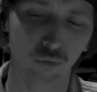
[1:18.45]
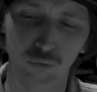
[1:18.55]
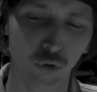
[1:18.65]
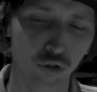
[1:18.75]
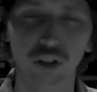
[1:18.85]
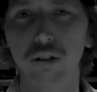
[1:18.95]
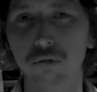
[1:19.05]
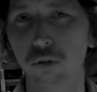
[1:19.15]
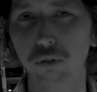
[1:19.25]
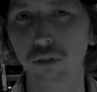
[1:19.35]
forcing the
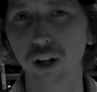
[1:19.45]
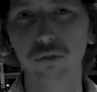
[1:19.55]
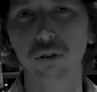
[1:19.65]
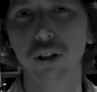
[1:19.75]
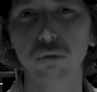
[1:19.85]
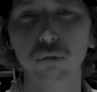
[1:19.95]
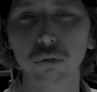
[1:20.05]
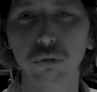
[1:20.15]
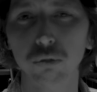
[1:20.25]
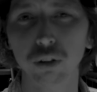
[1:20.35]
drone around, try to
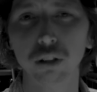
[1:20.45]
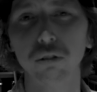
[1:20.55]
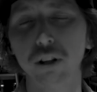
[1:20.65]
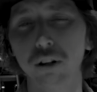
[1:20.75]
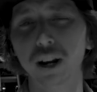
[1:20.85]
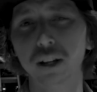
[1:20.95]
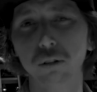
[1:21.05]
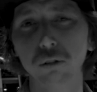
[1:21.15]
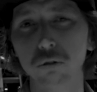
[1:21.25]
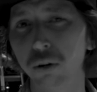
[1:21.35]
figure another
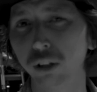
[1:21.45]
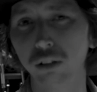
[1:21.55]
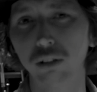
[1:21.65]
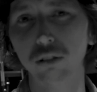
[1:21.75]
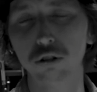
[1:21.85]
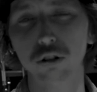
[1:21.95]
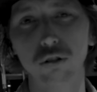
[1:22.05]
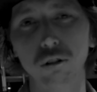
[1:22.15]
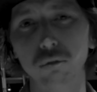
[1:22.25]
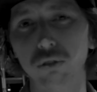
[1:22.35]
angle, you might just
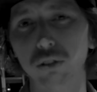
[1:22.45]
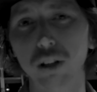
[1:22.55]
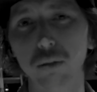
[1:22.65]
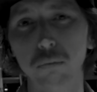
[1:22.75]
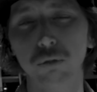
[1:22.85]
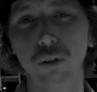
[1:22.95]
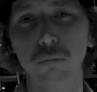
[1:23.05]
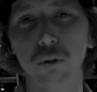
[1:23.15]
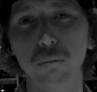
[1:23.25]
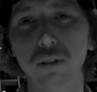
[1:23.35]
lose the perfect
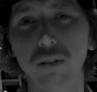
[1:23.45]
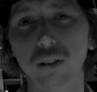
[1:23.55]
moment.